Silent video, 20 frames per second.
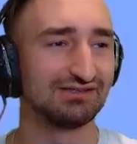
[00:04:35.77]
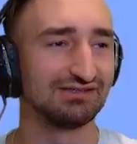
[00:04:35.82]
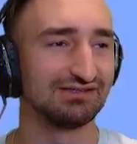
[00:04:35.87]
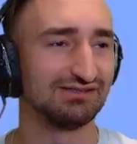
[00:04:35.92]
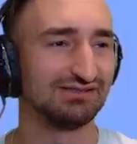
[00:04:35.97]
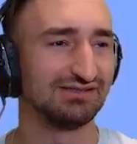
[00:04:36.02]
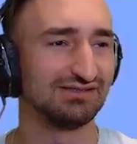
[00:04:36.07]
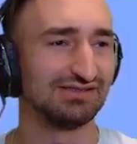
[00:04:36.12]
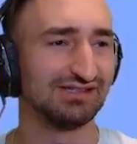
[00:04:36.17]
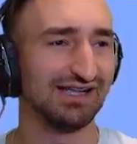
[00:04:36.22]

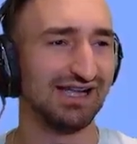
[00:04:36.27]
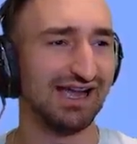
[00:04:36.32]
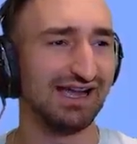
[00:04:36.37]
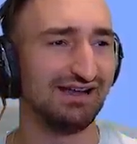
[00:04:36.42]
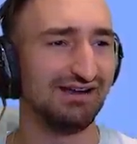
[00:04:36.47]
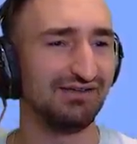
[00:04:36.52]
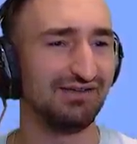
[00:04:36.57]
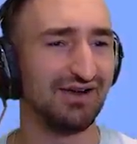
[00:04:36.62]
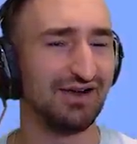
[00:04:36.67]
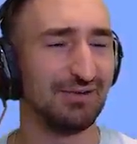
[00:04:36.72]
Oh, yeah,
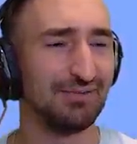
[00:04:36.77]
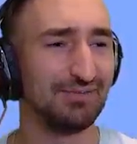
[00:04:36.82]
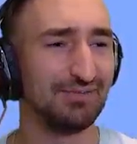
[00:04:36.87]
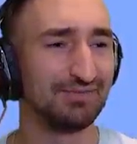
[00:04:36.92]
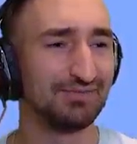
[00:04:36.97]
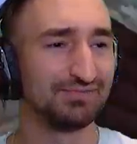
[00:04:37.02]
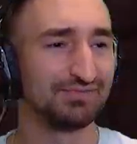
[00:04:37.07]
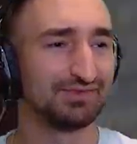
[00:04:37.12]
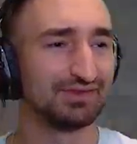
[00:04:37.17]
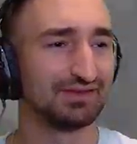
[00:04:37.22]
I don't know.
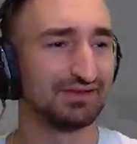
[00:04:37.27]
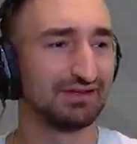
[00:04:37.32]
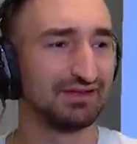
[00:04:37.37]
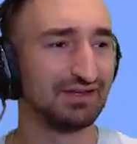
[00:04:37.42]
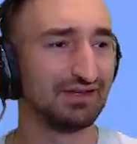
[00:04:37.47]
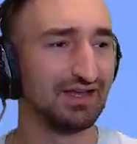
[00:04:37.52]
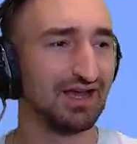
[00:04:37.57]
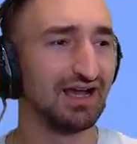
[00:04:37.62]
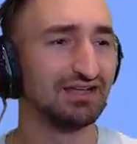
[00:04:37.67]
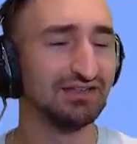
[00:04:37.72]

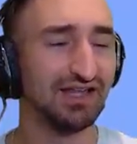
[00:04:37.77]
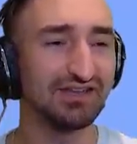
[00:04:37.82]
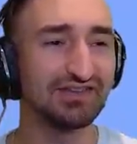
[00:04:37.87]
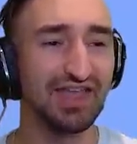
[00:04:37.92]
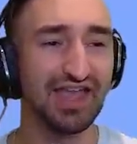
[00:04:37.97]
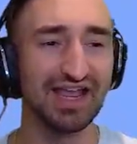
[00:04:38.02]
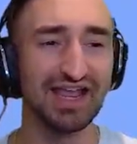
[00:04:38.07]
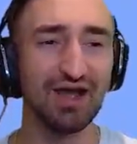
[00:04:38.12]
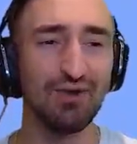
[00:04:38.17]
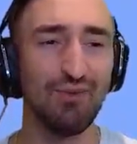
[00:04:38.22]
Unless
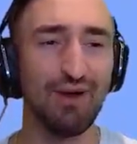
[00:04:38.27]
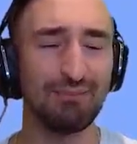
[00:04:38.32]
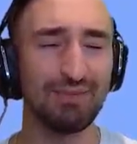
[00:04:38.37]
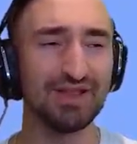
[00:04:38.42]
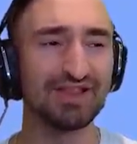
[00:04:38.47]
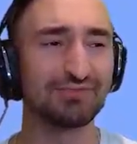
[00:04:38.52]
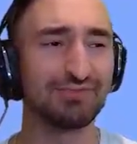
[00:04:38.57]
they get weapons,